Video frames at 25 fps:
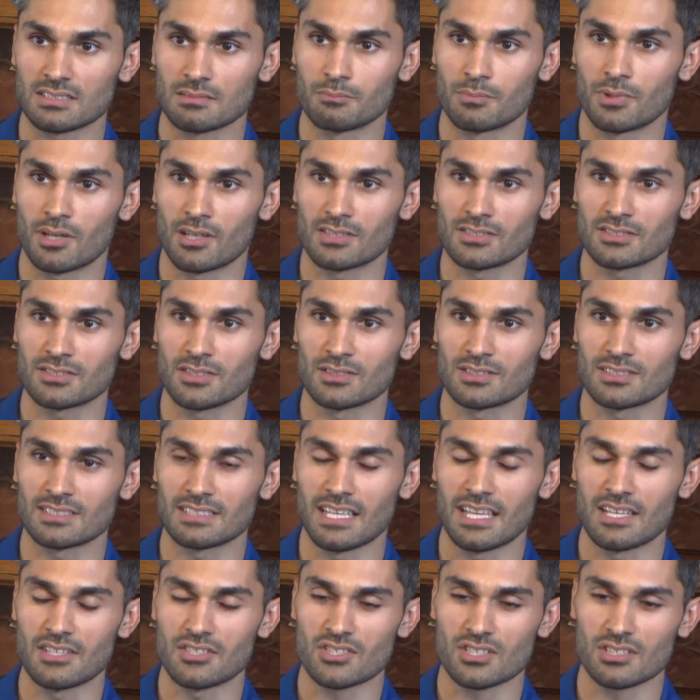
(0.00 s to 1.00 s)
Bar
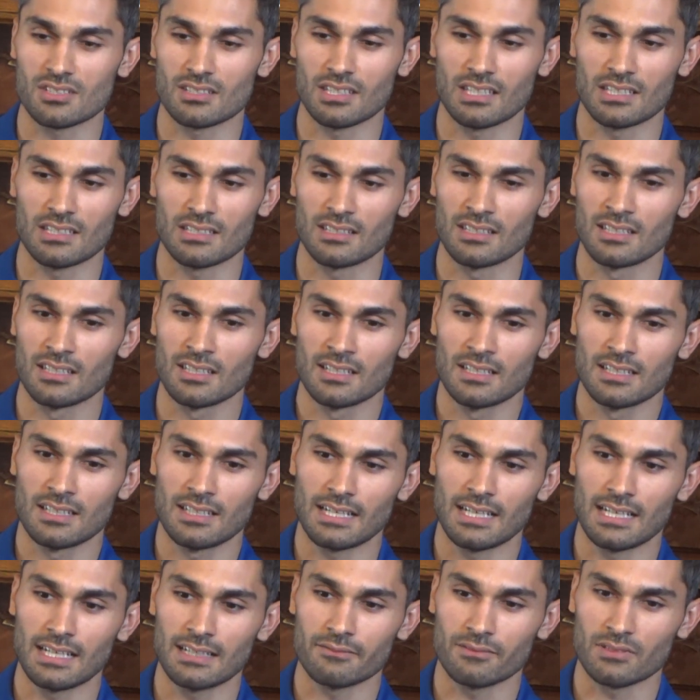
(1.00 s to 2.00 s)
Association and
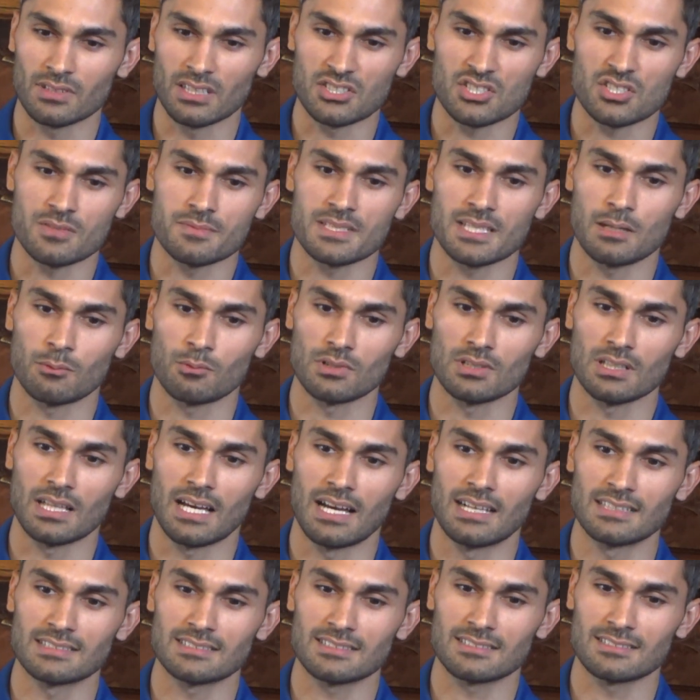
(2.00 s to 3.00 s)
relationships that will
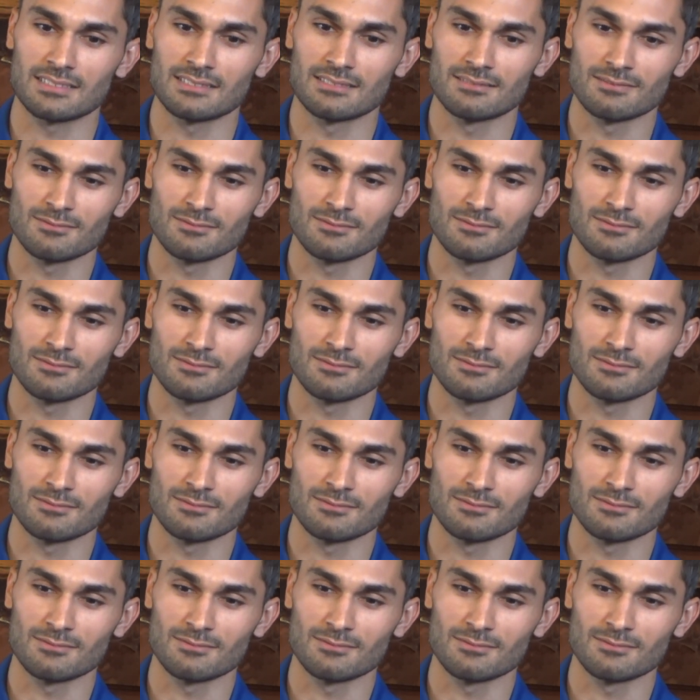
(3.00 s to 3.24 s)
last